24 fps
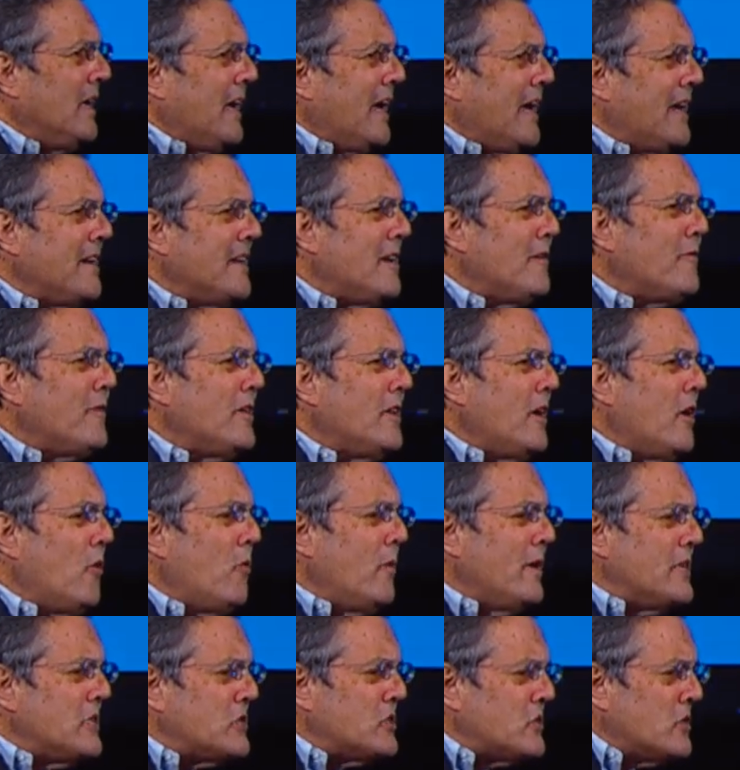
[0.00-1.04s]
And even though
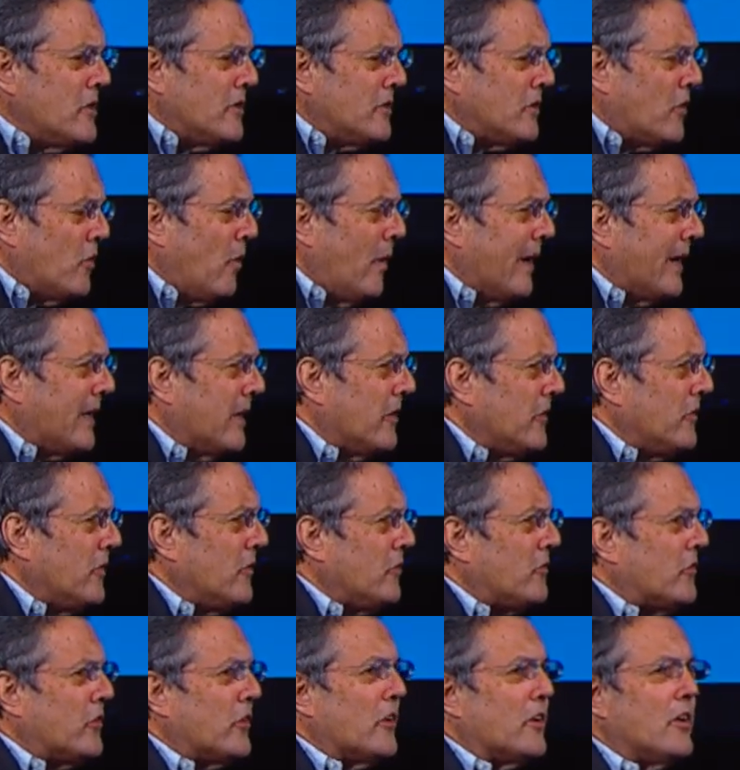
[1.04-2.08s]
we should coin a
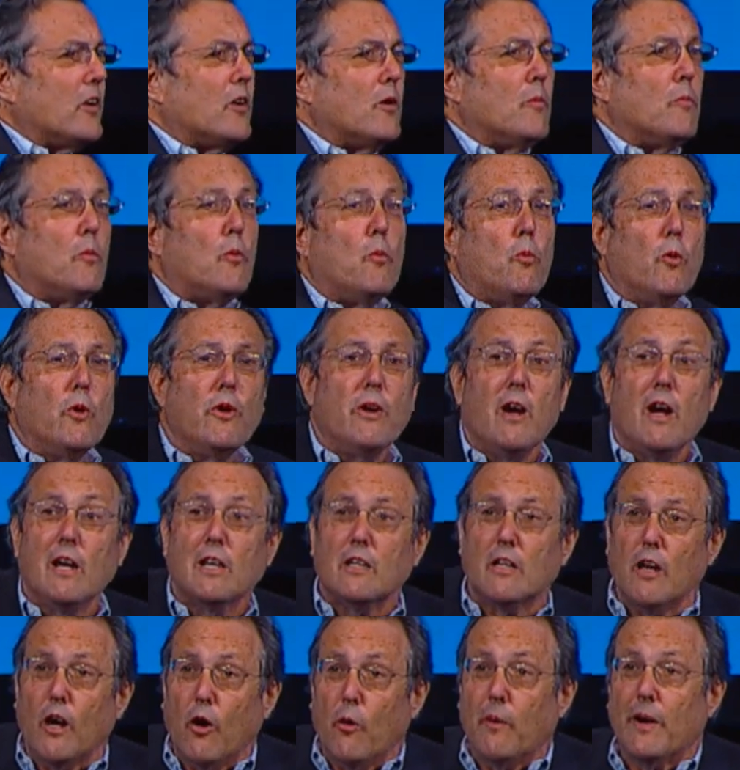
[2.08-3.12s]
new term, we're
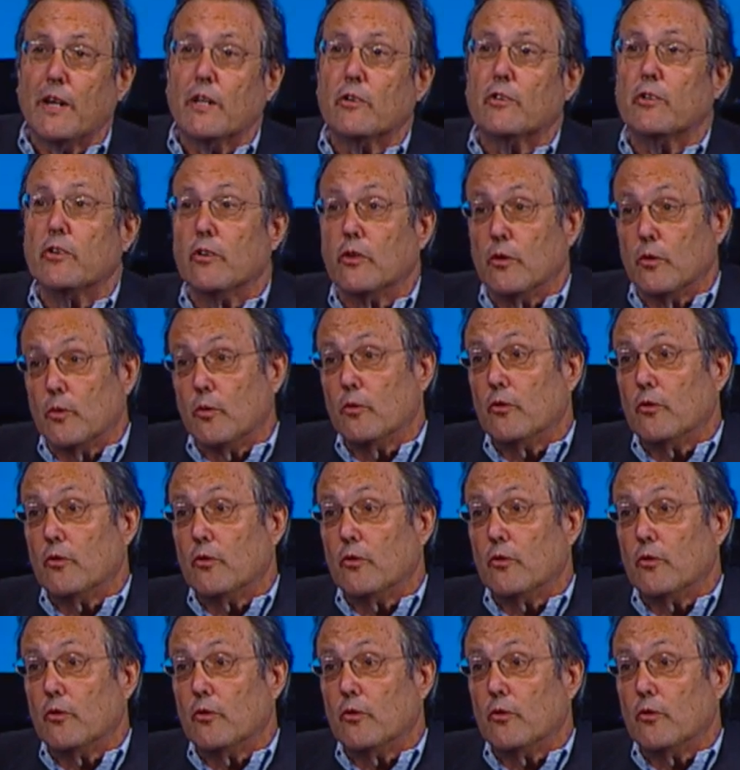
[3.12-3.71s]
not going to.